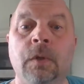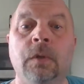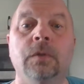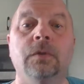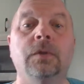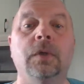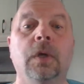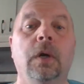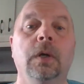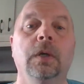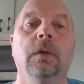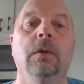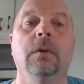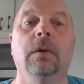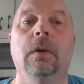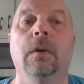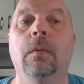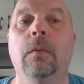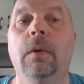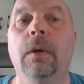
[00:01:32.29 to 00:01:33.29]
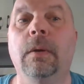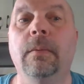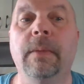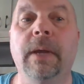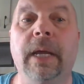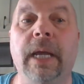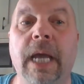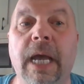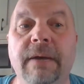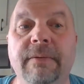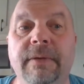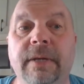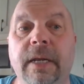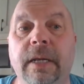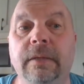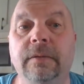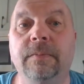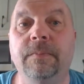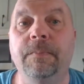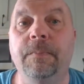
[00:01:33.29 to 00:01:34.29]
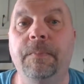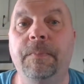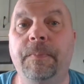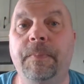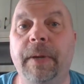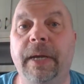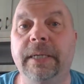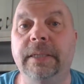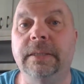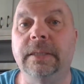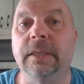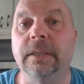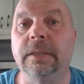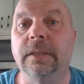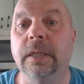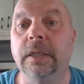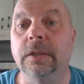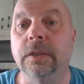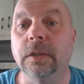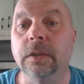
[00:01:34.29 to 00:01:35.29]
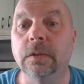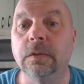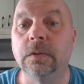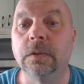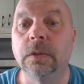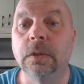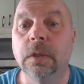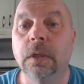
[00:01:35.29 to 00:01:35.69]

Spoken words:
So you're going to want to make evidence-based decisions,